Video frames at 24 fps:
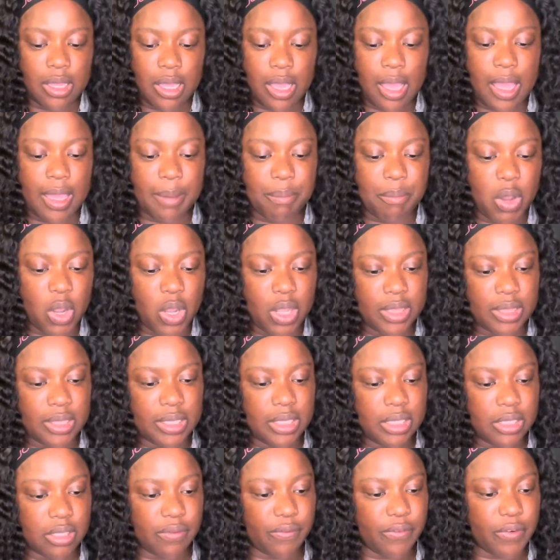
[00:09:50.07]
I bought
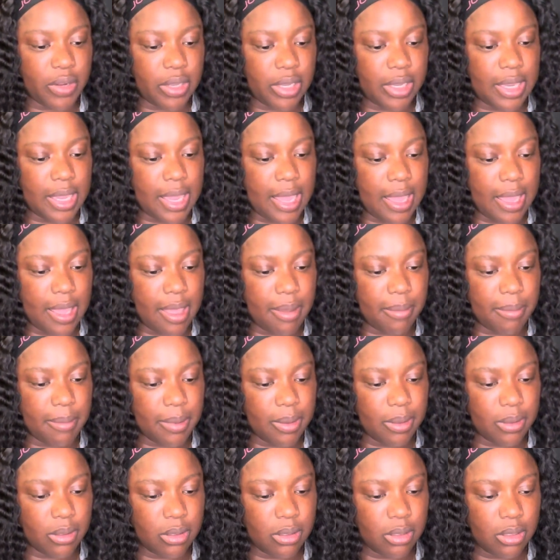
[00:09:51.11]
these for Cam
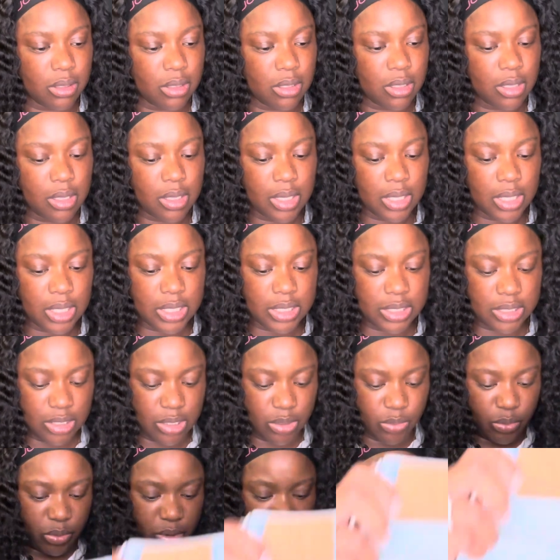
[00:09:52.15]
because he
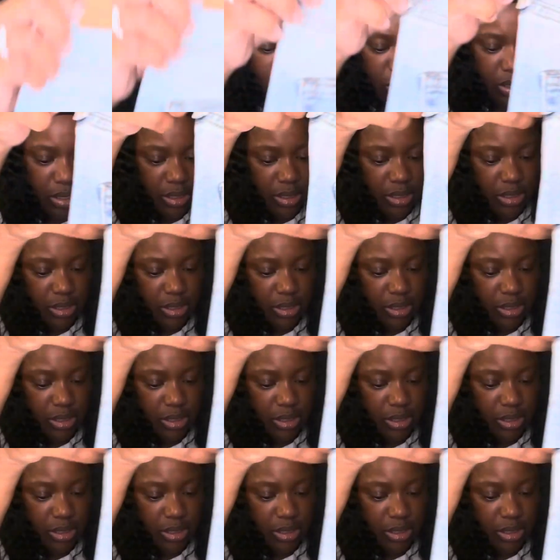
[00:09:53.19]
really wanted